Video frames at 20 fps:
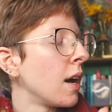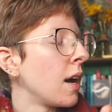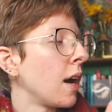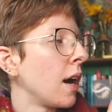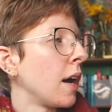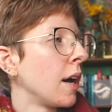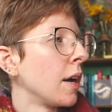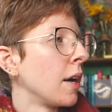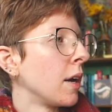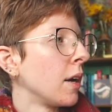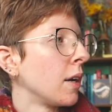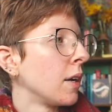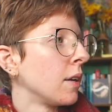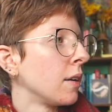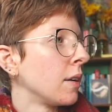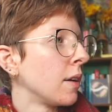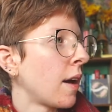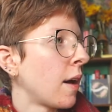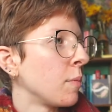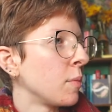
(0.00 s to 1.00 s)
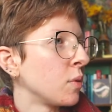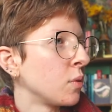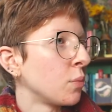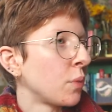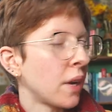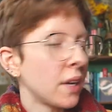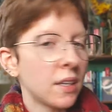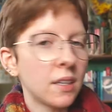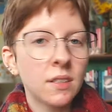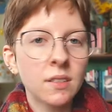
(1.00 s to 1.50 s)
I have been
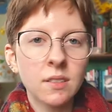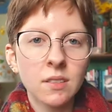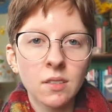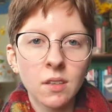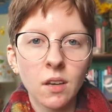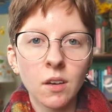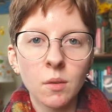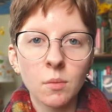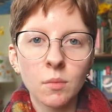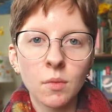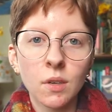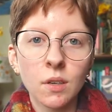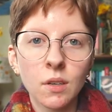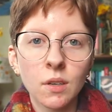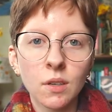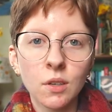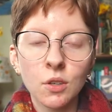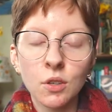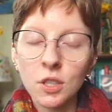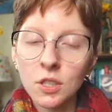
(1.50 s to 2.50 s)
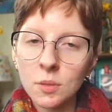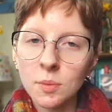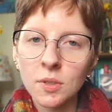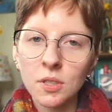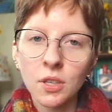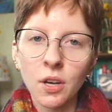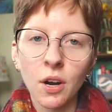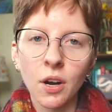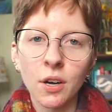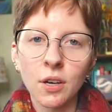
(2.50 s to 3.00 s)
writing some Christmas
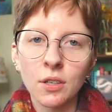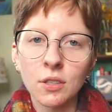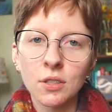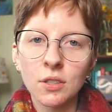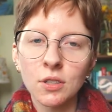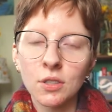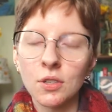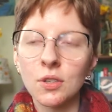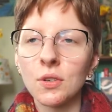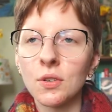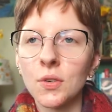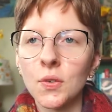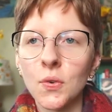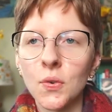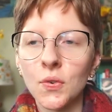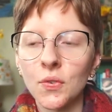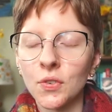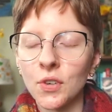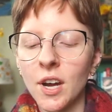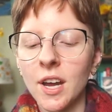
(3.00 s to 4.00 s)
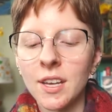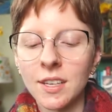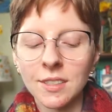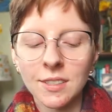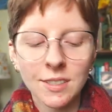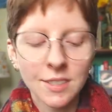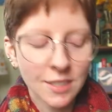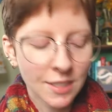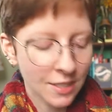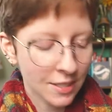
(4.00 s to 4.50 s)
cards to
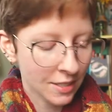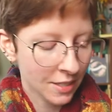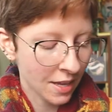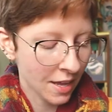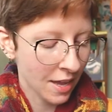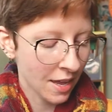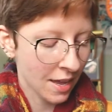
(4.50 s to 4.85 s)
friends.